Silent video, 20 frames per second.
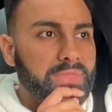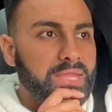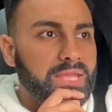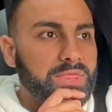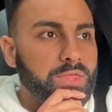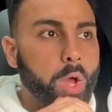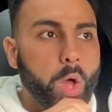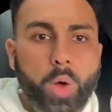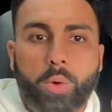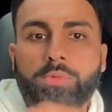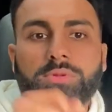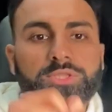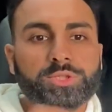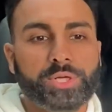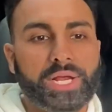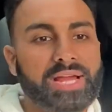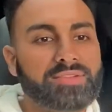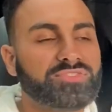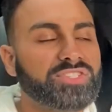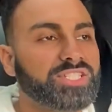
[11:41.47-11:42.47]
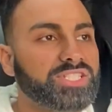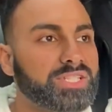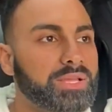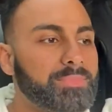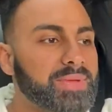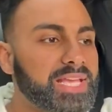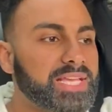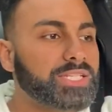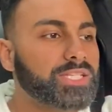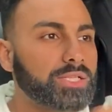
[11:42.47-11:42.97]
The all-wheel drive
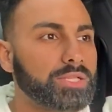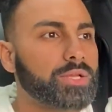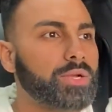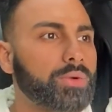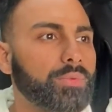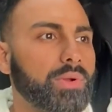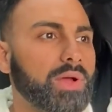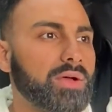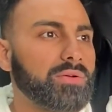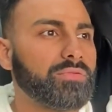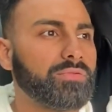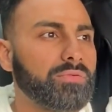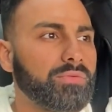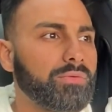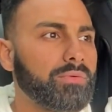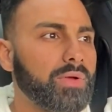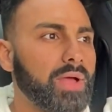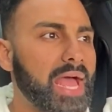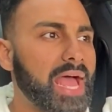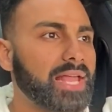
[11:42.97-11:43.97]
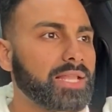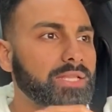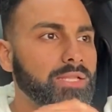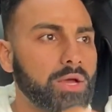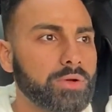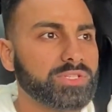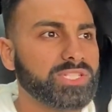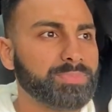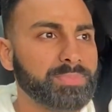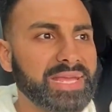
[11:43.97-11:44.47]
system is a little rough at
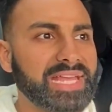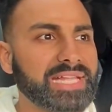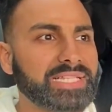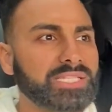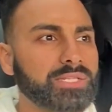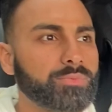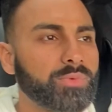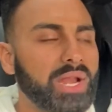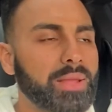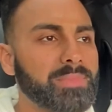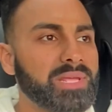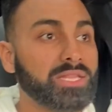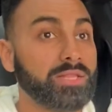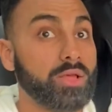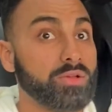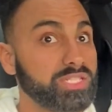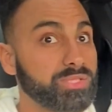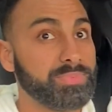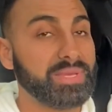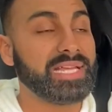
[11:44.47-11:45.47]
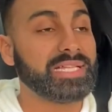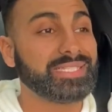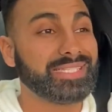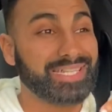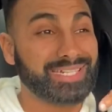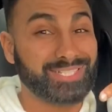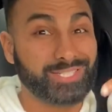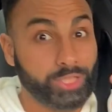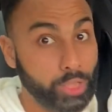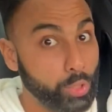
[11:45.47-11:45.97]
low speeds, and when I mean low speeds,
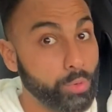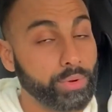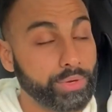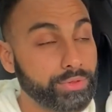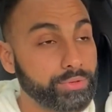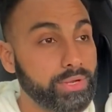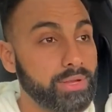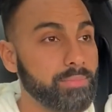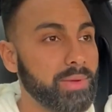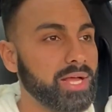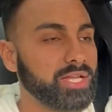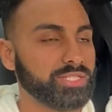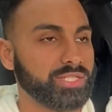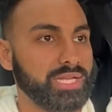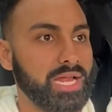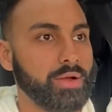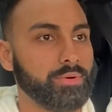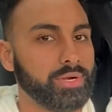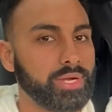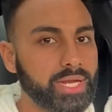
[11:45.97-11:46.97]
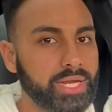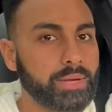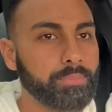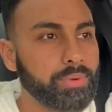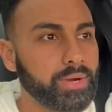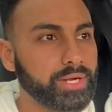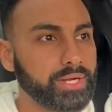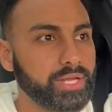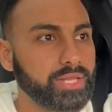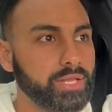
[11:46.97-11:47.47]
like 2 or 3 miles an hour in a
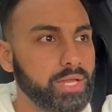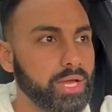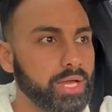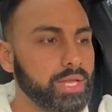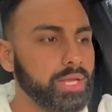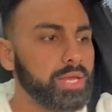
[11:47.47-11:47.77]
parking lot.